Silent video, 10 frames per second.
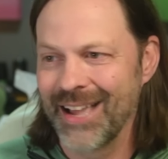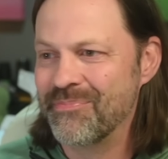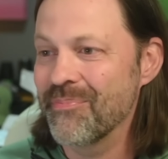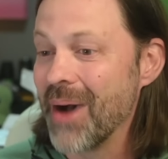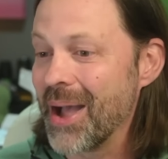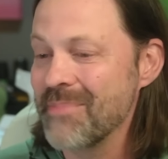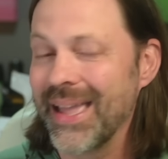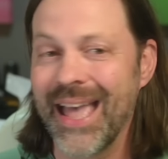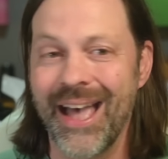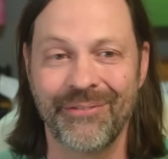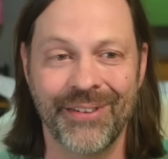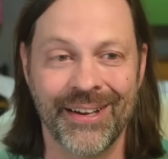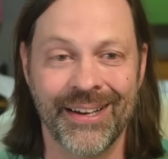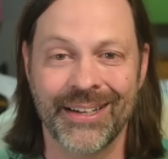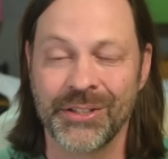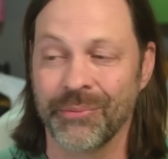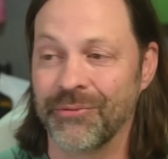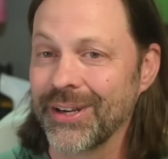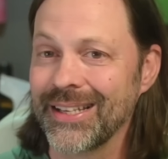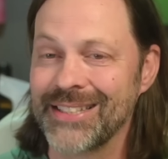I, I may have some
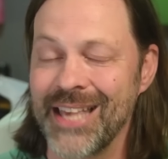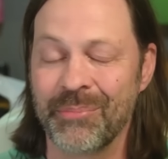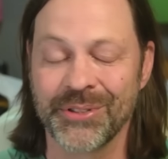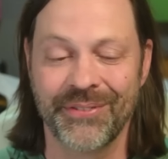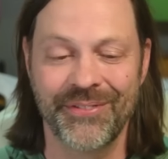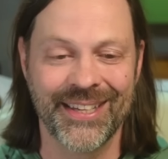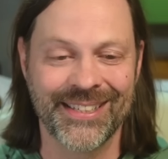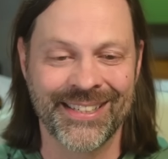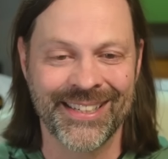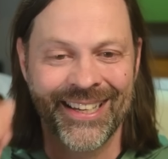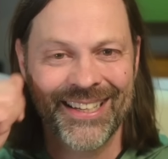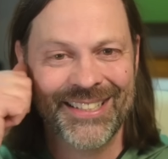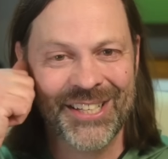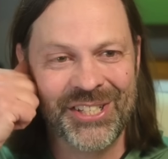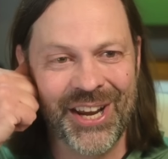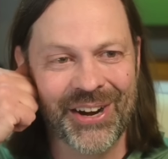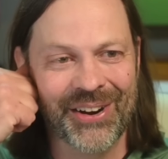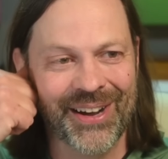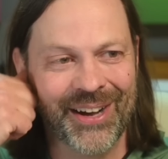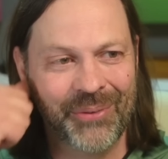funny examples this to
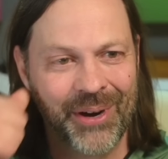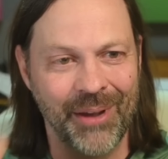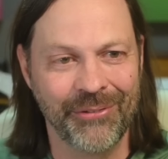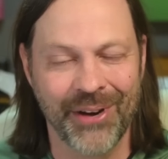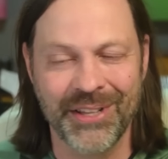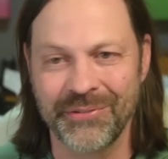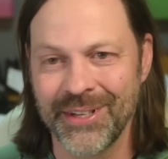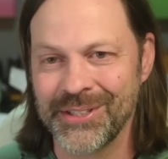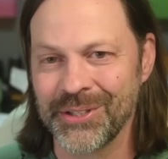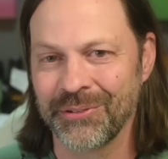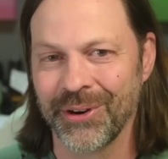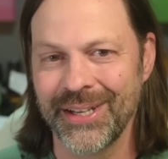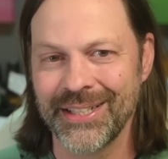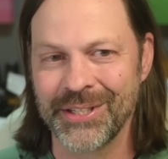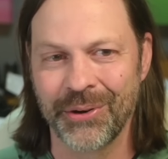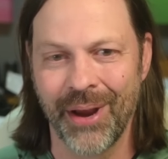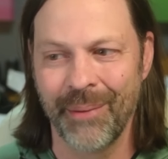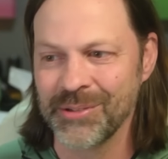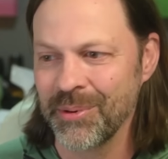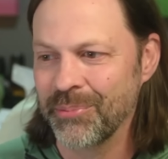share. Uh, one of my friends, Vince, over on
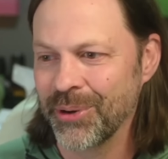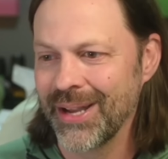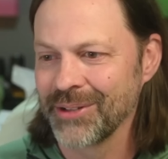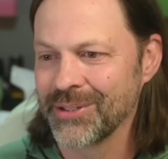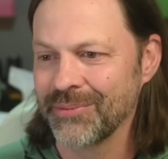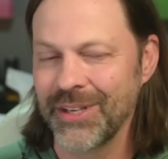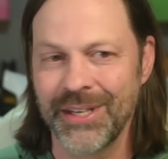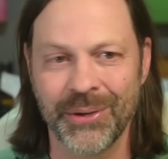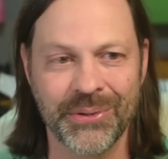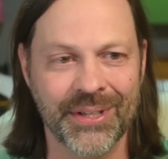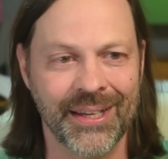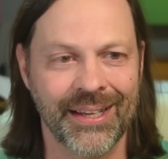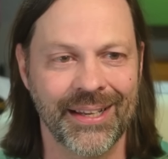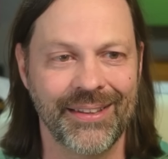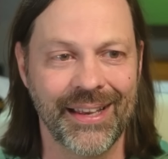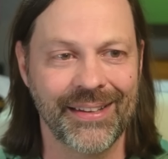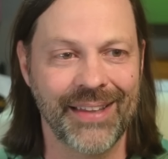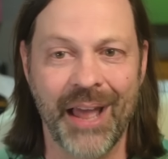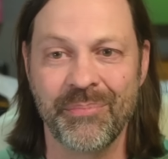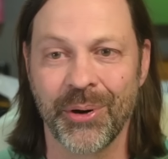Instagram, has been putting out some videos that
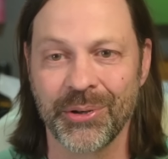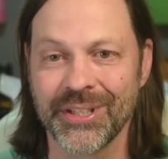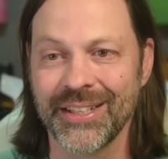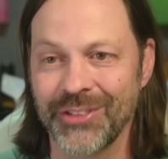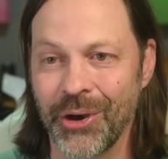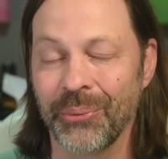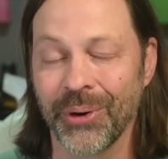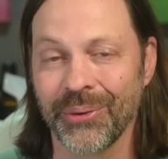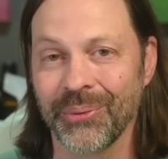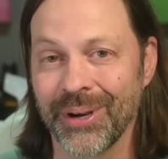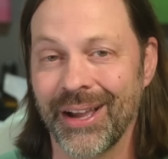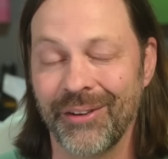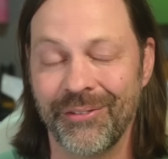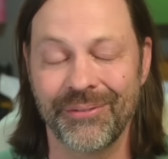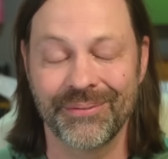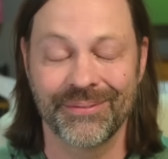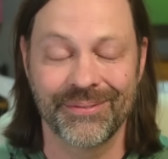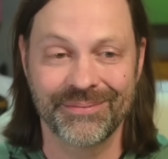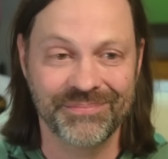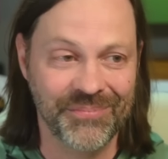that I personally thought were were kind of
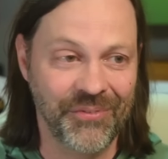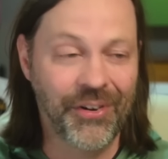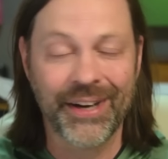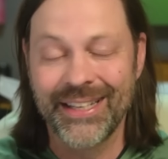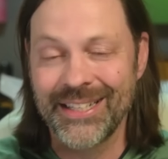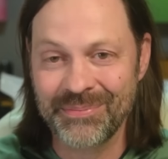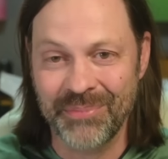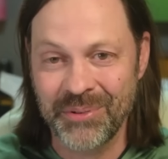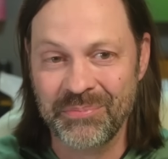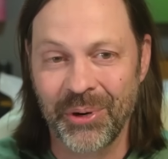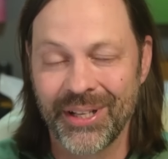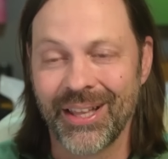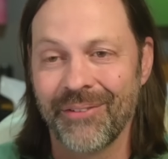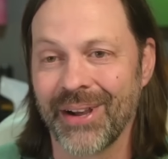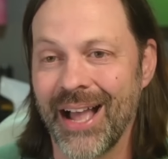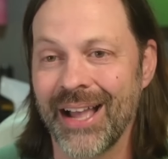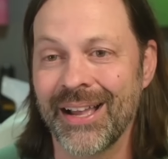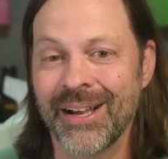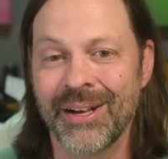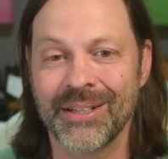funny. He's, he's a pretty clever guy.
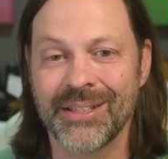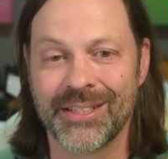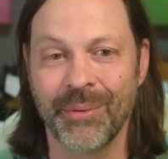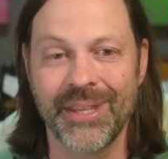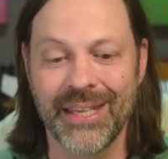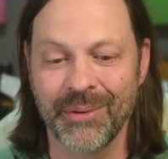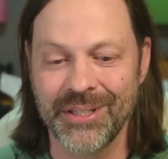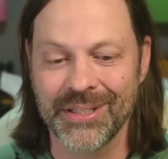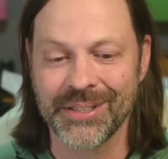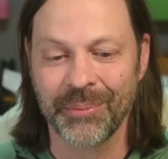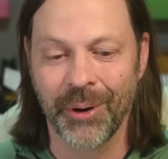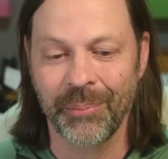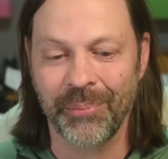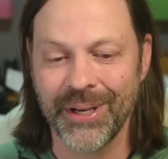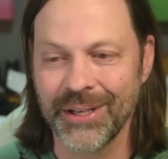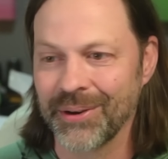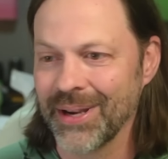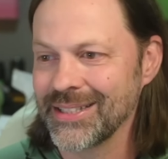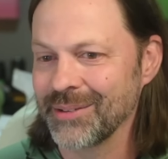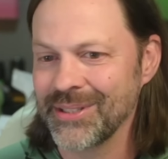Some of the images are, are pretty
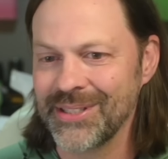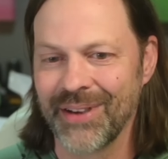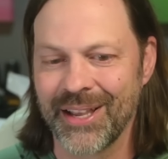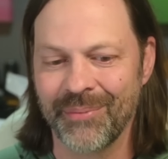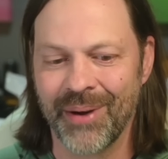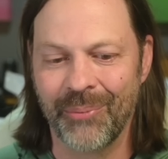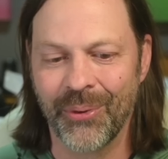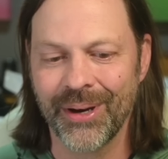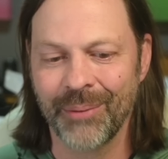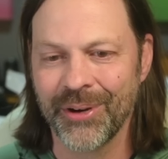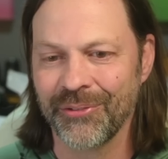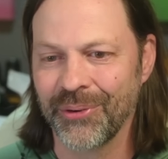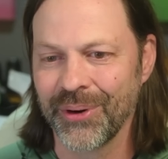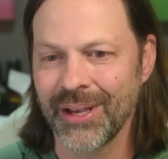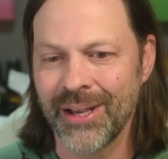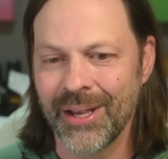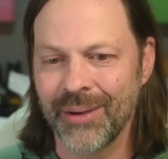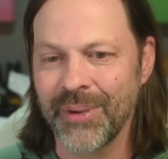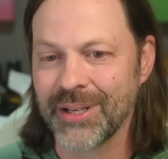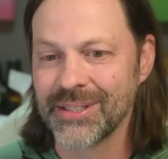crazy. Let me see if I can pop one up here for you
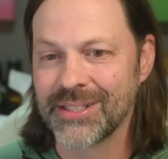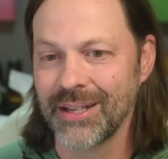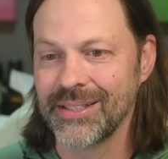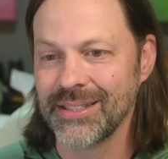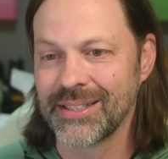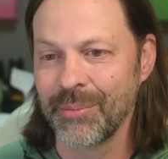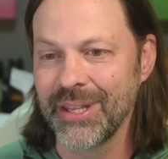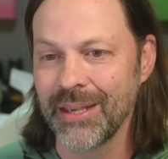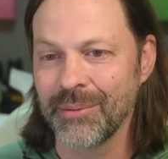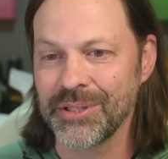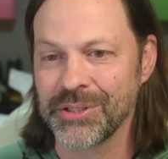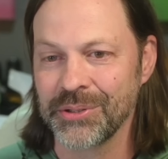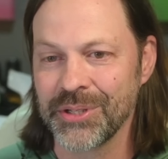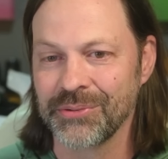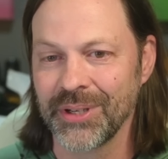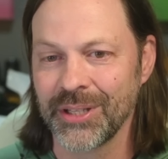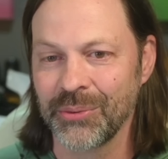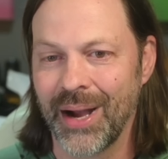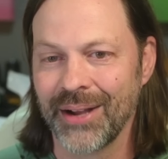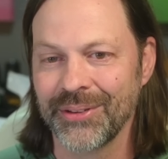because so, some of the images are just really
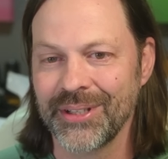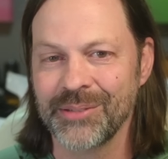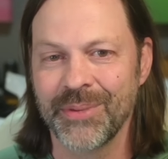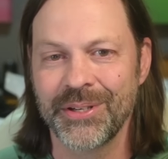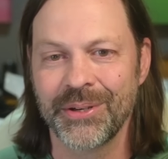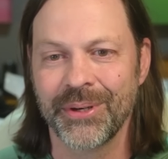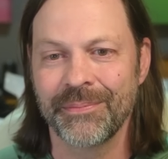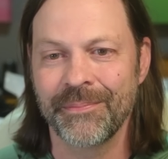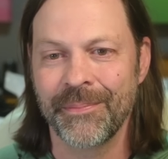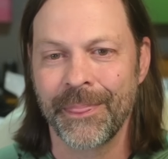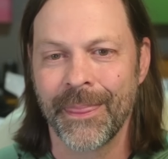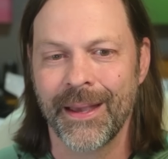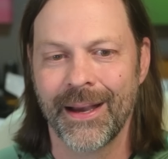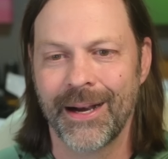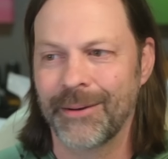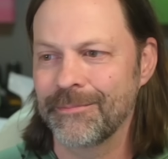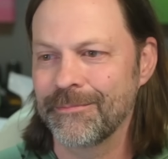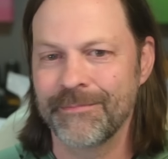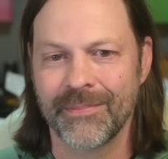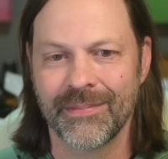wild that he's been doing.
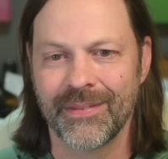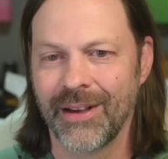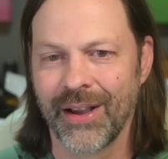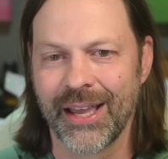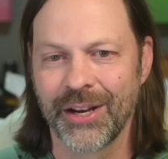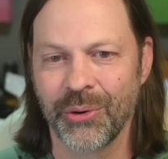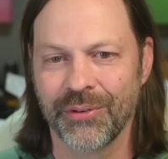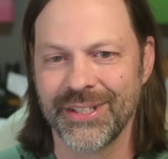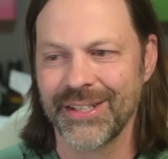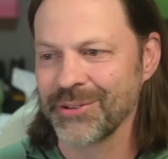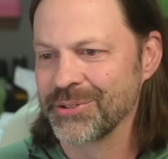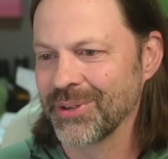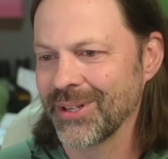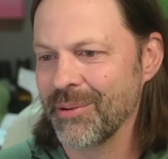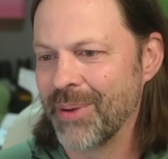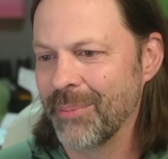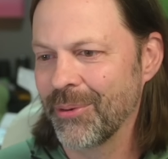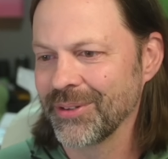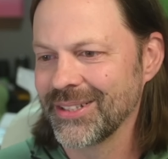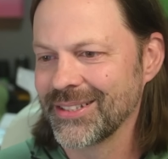Um, oh, I got to go over to the other screen. Let me pop
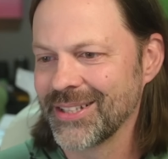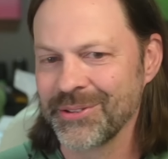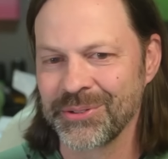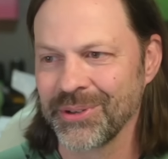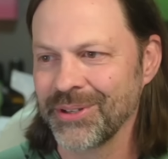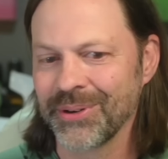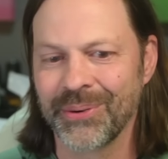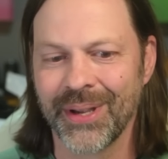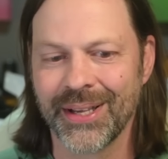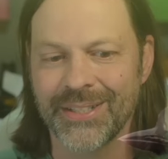over to this other screen real quick